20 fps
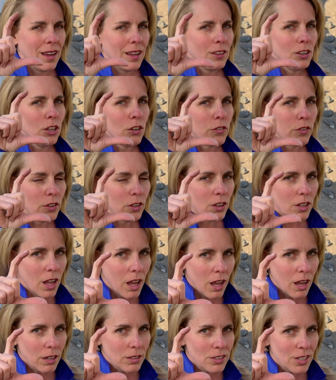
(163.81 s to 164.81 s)
Look for
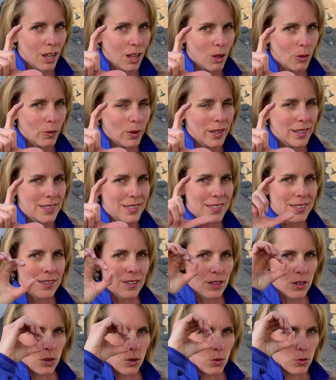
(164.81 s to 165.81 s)
long, tall ones,
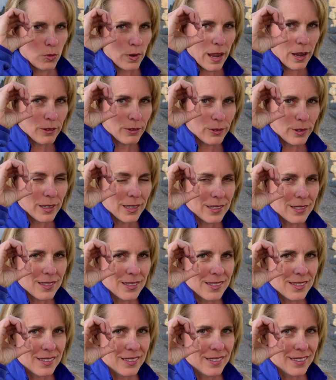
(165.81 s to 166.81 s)
round
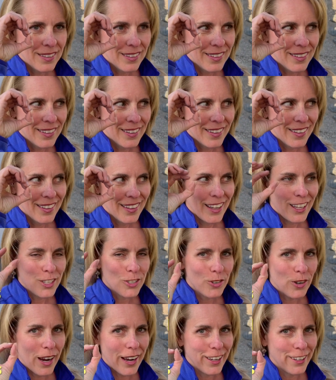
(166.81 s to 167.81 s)
ones, and
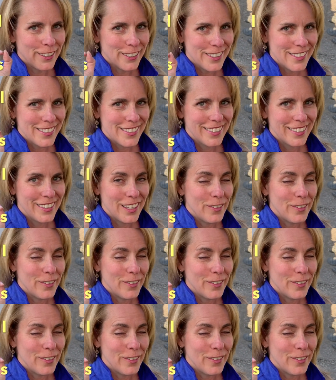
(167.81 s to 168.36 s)
triangles.